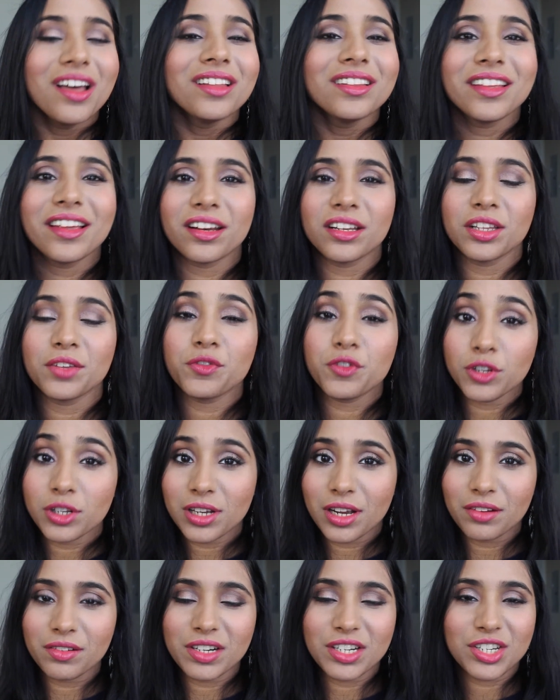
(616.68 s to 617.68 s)
they are the full
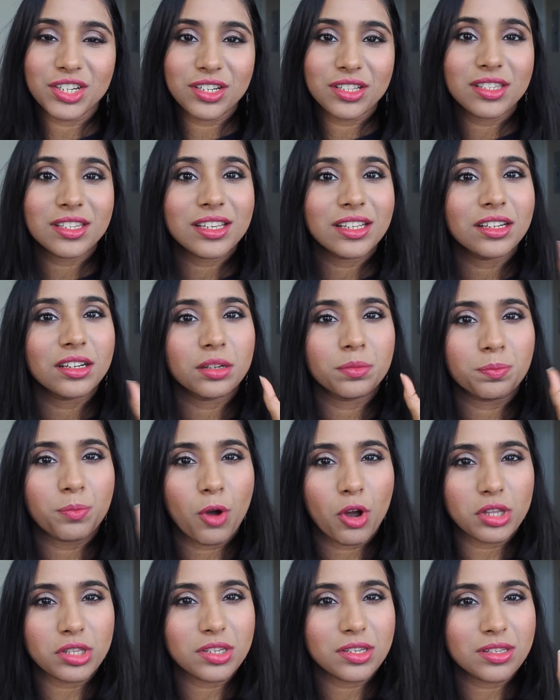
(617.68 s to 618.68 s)
coverage concealer
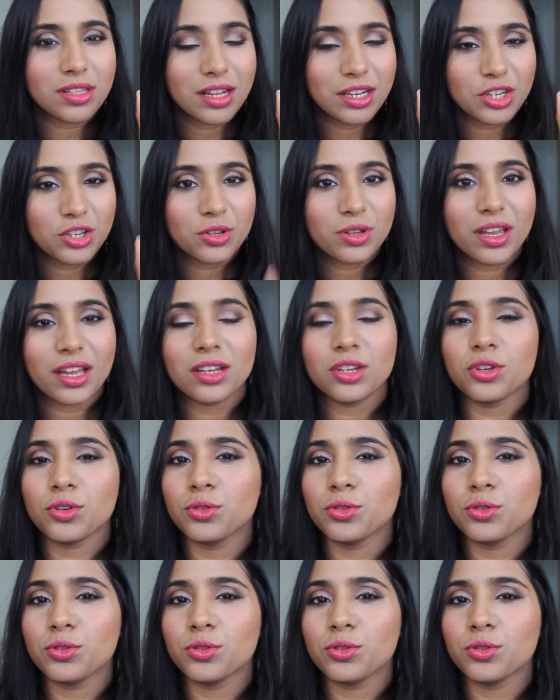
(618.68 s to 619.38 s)
pots that you get.